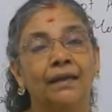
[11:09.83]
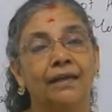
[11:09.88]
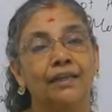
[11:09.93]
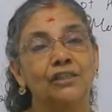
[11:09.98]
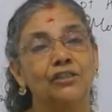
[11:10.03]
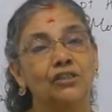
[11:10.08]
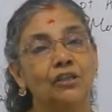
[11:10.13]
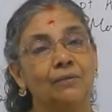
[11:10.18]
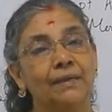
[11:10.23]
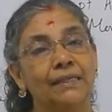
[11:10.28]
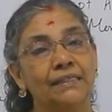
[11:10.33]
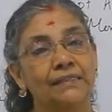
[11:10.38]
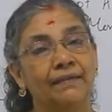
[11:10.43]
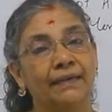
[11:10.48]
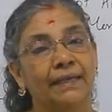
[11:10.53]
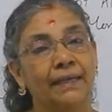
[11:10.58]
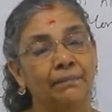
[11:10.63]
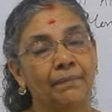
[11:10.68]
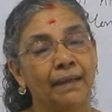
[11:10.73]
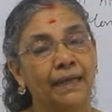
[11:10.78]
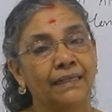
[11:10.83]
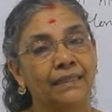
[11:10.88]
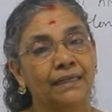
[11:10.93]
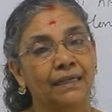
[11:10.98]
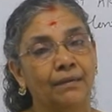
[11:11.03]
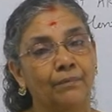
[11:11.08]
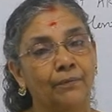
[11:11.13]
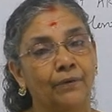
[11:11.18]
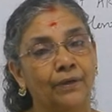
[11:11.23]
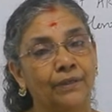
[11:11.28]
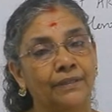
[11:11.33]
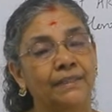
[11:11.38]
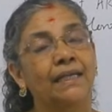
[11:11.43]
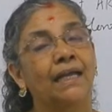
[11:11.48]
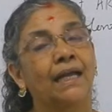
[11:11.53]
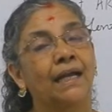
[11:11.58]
consumers will demand the commodity?